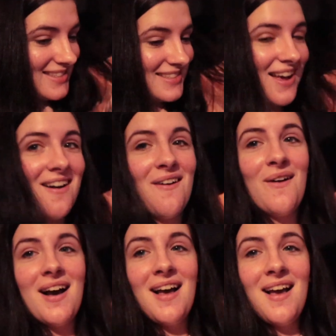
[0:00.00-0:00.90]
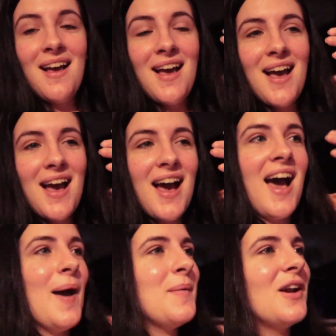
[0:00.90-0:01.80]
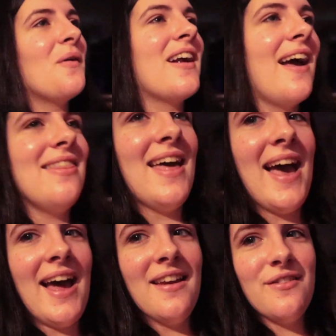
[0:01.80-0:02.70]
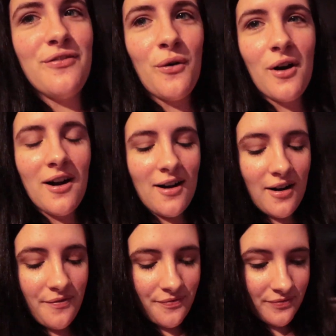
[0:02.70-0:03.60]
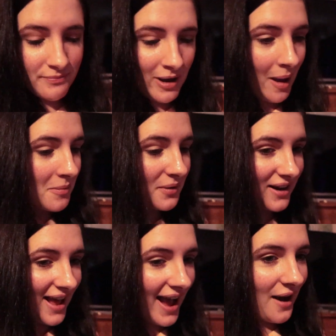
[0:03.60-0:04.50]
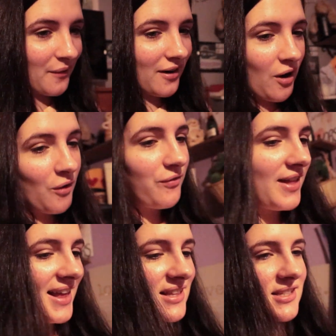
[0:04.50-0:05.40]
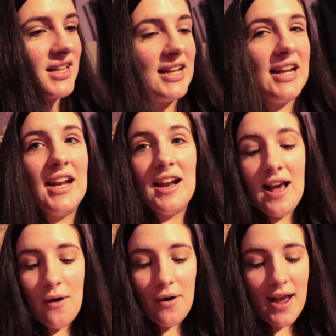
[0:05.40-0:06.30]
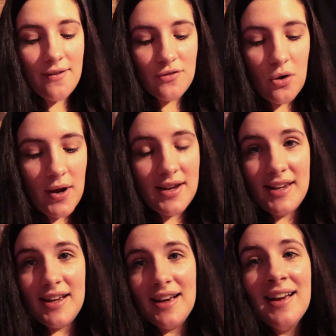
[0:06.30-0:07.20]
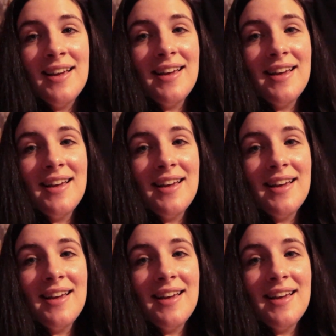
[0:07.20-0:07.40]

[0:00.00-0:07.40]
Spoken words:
So I'm gonna work on that for probably an hour. Hopefully it gets clean in an hour. I have no idea.